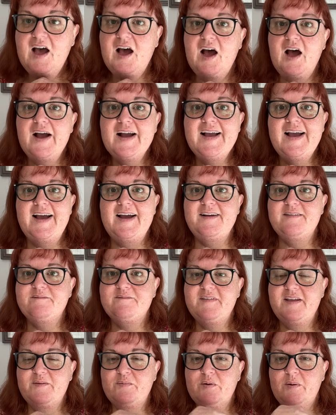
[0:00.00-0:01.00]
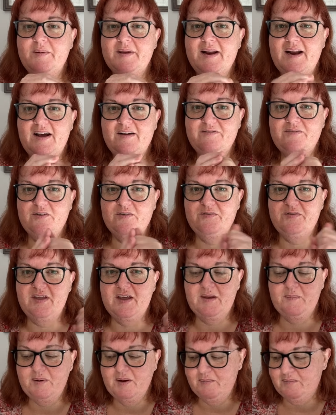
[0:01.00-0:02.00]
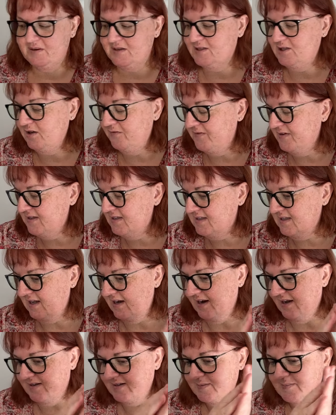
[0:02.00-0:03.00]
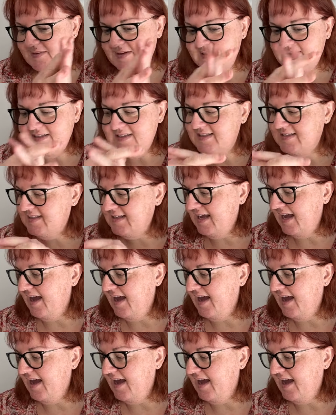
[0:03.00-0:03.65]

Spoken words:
Okay, that's probably enough of the public service announcements.